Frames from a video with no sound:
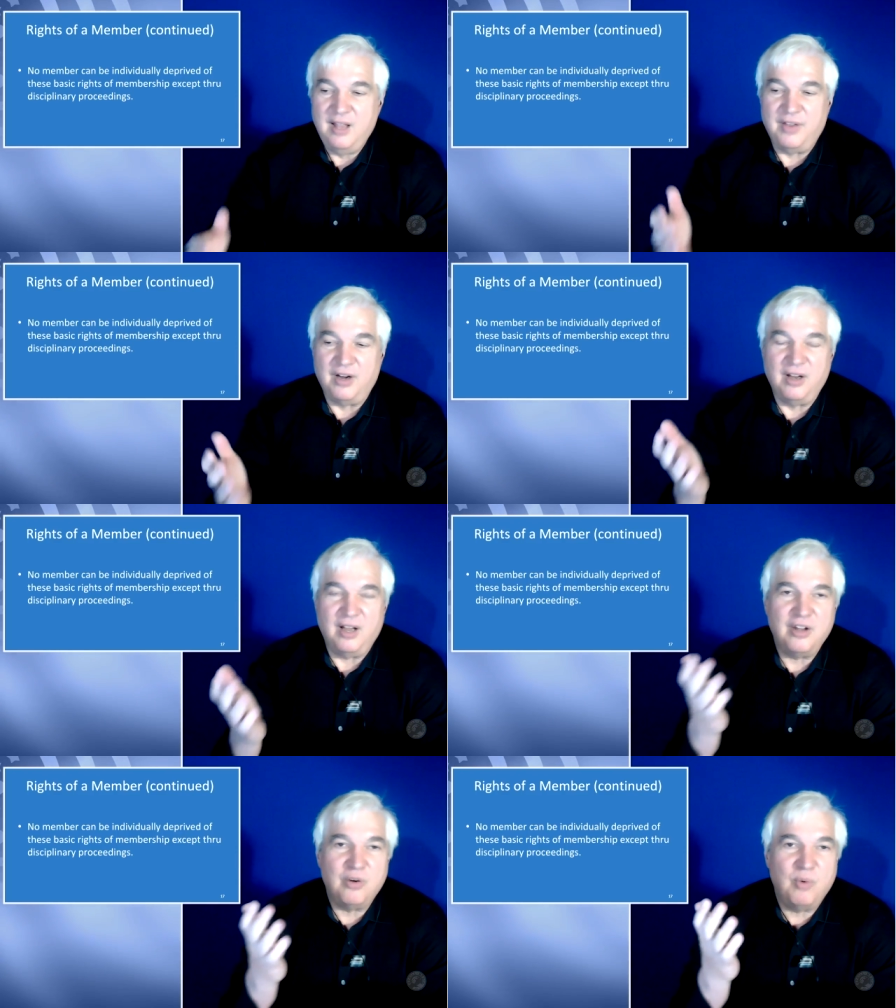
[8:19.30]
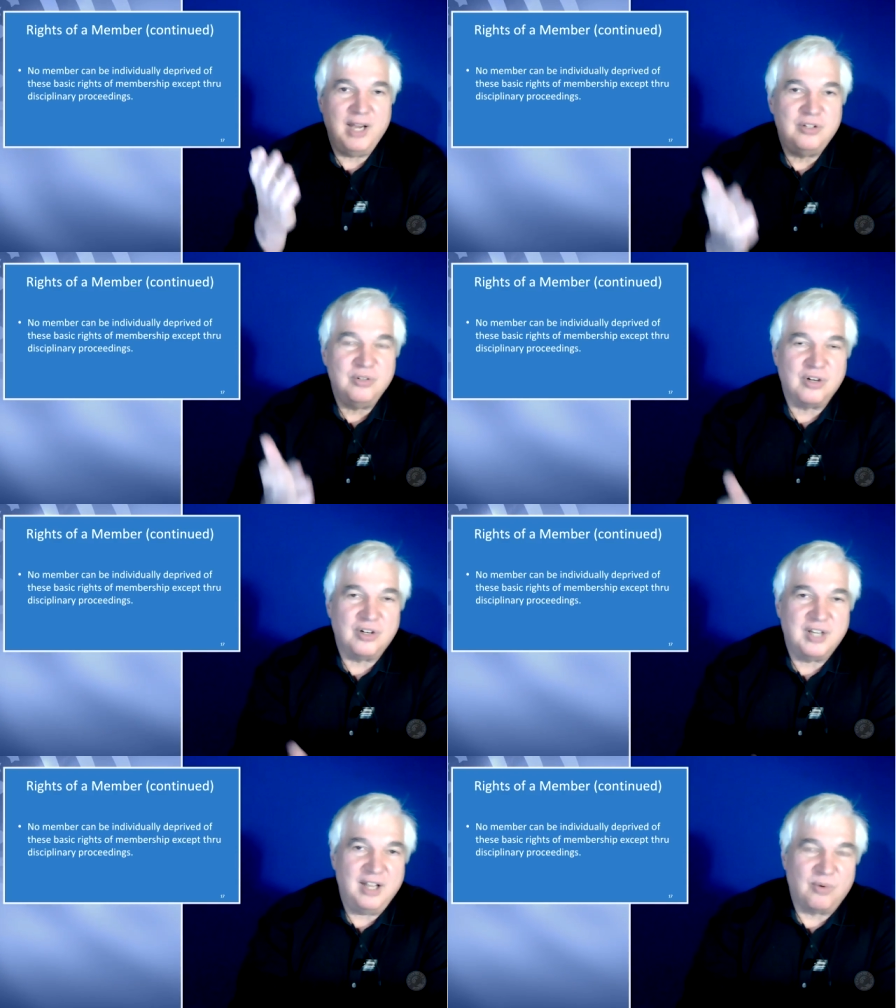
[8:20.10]
The other way to
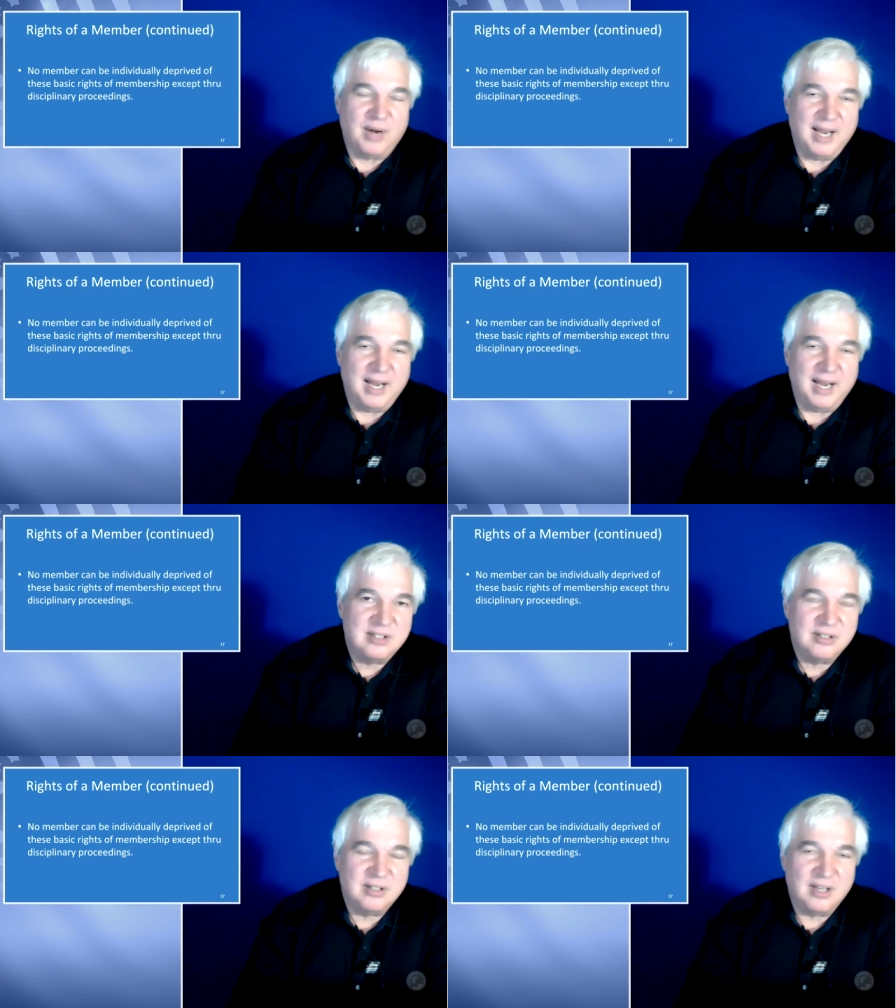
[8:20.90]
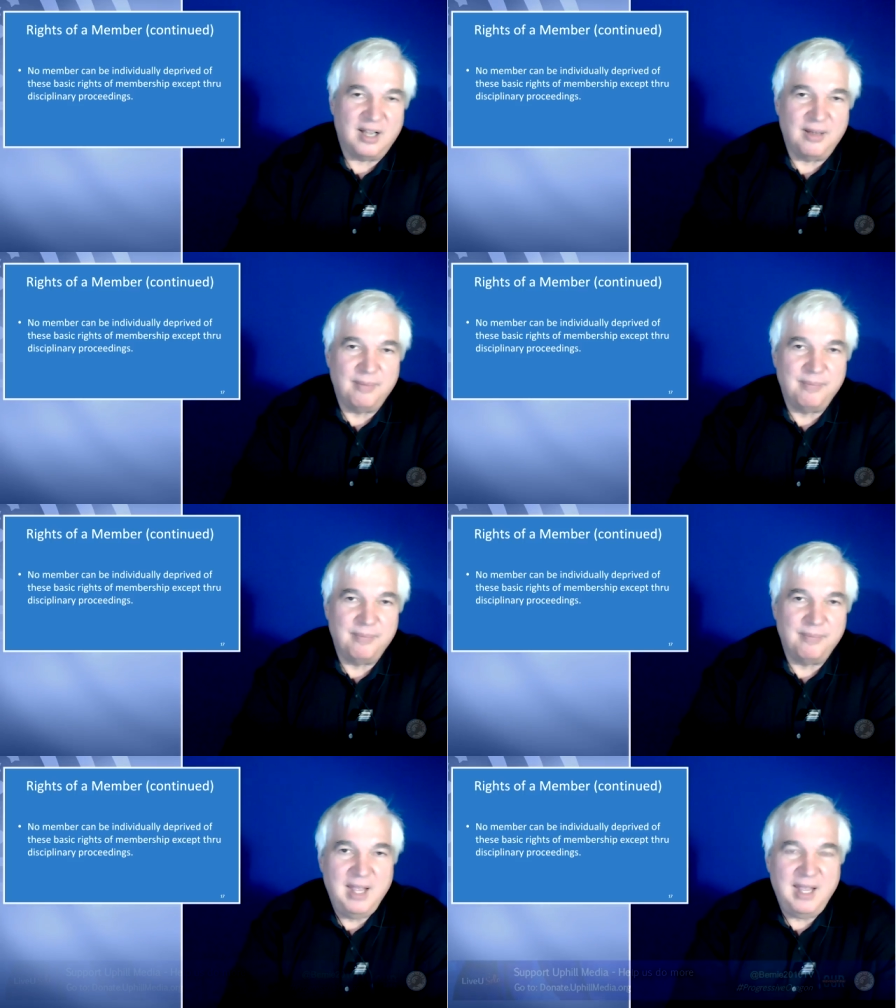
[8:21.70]
curtail rights um,
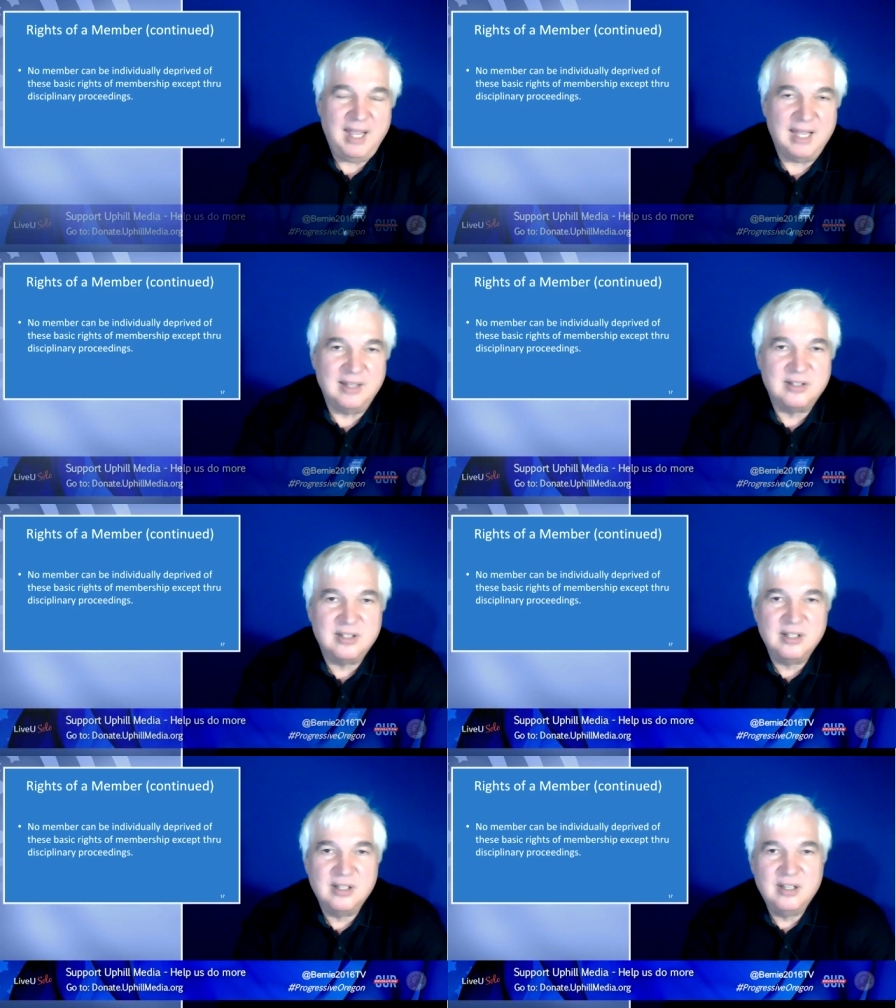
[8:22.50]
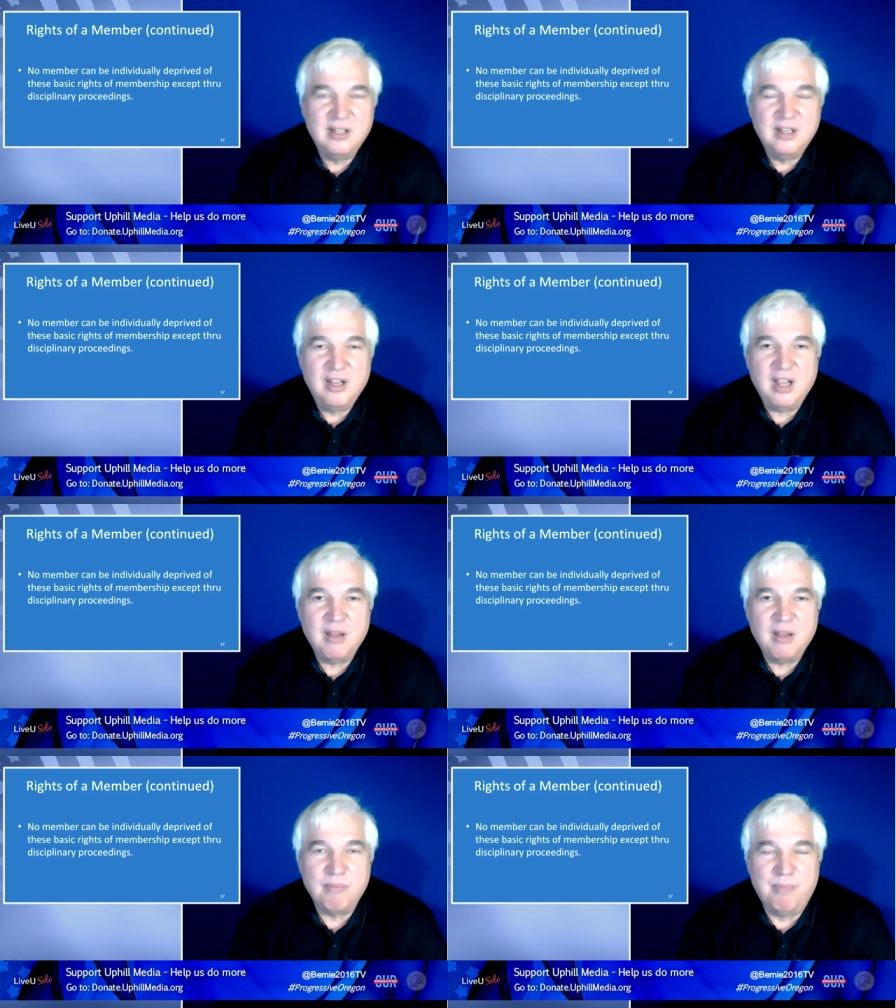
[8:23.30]
is
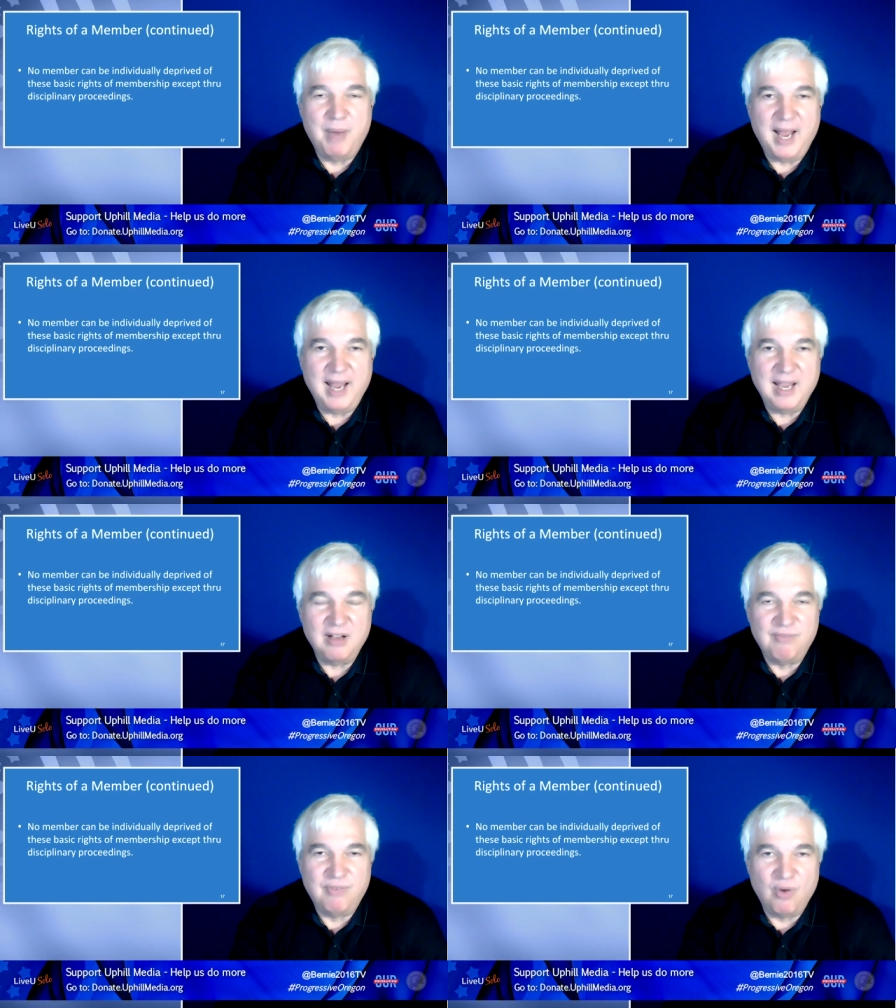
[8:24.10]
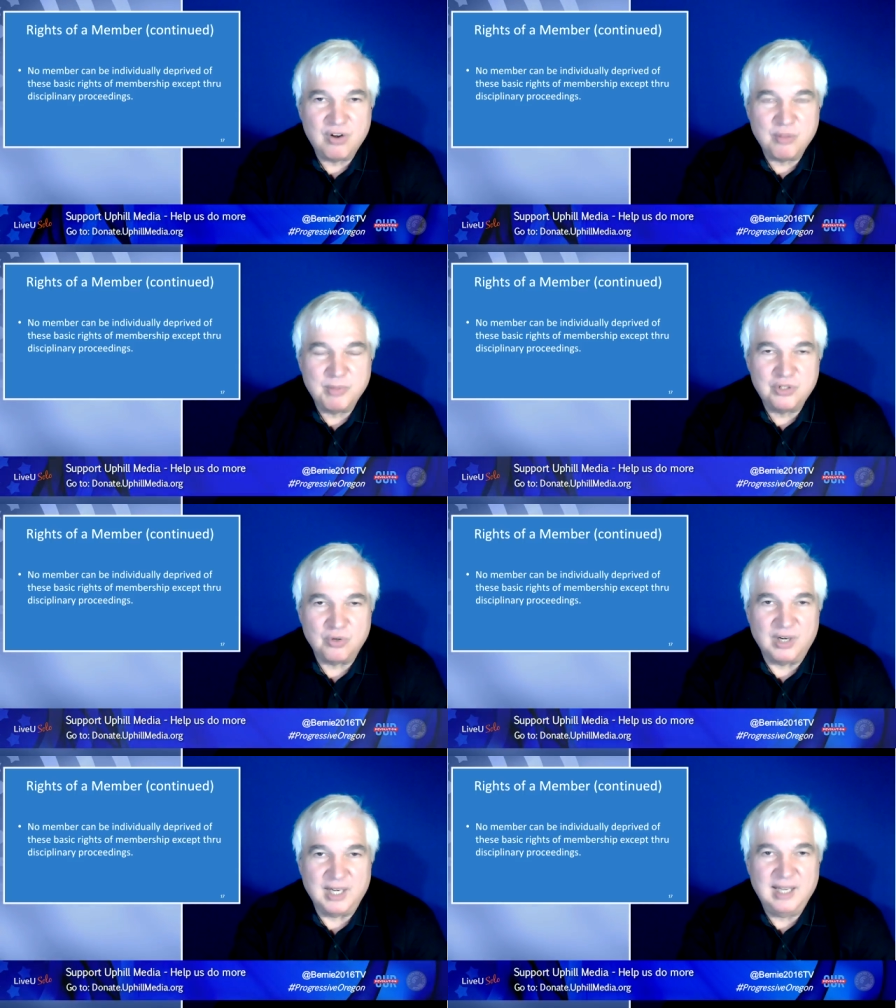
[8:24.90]
by a vote of the
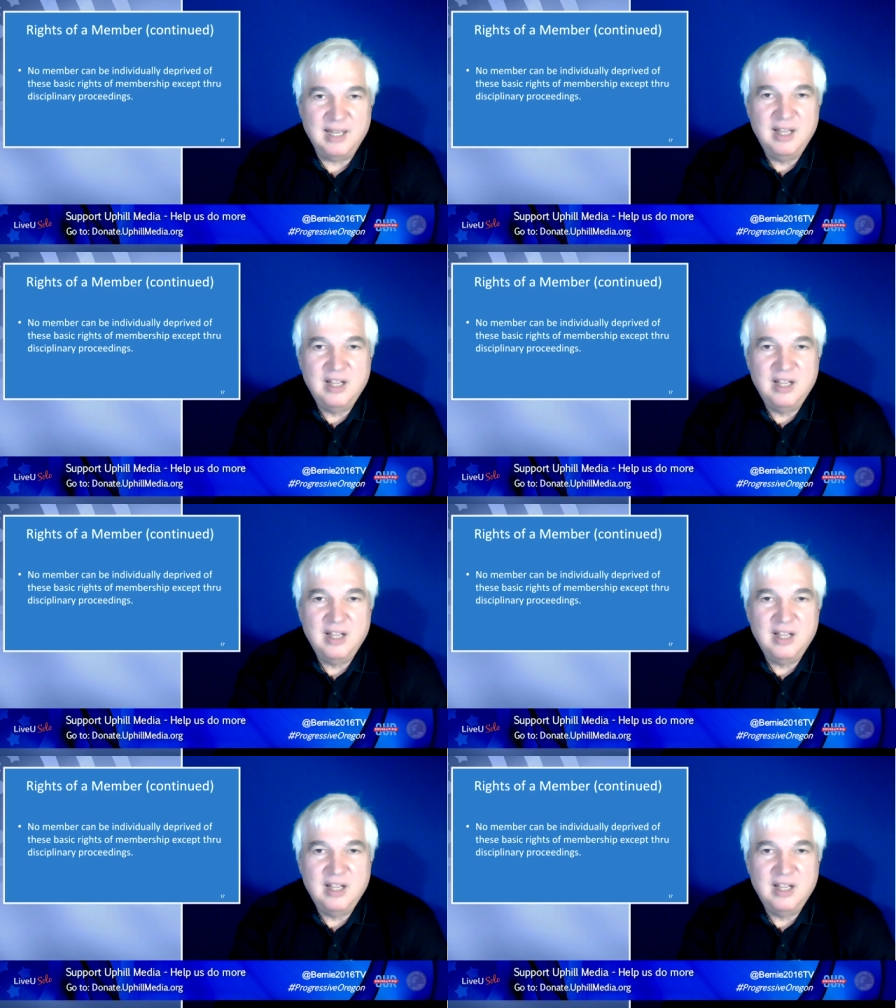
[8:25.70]
majority.